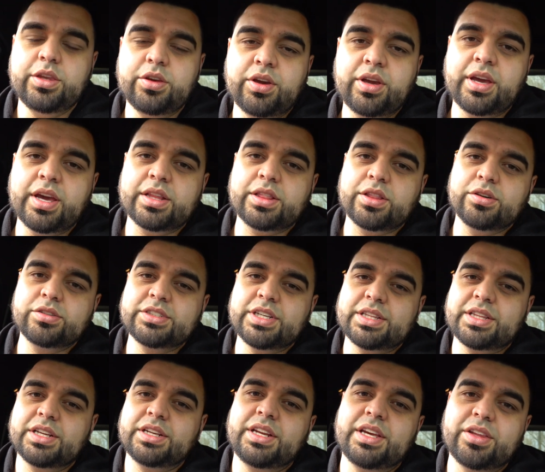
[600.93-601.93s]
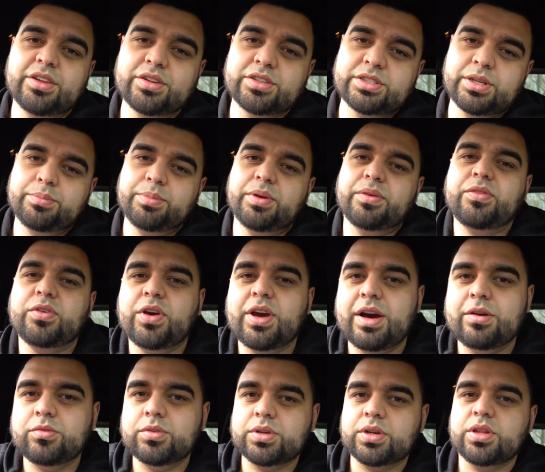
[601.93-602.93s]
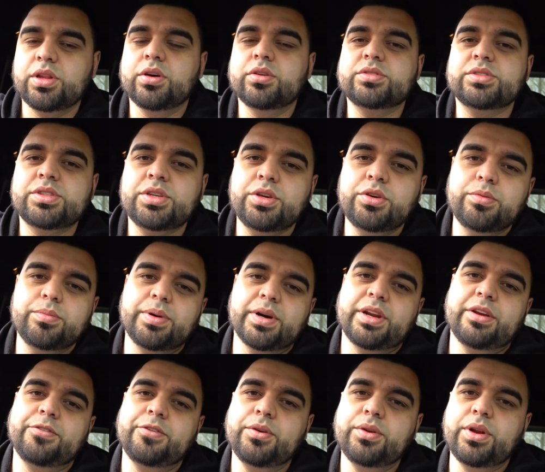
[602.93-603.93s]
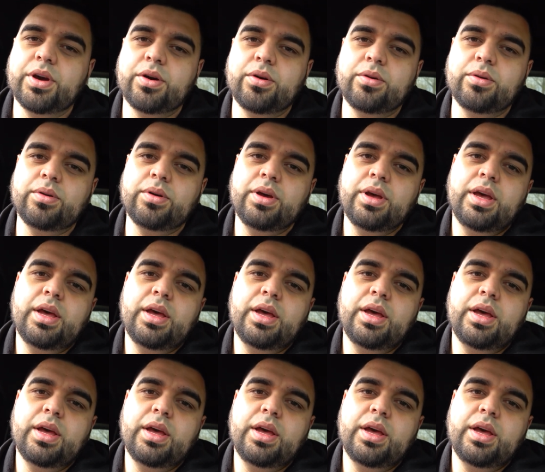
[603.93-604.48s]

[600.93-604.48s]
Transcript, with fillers: You can get those at the dealership if you have one close to you, but if you don't,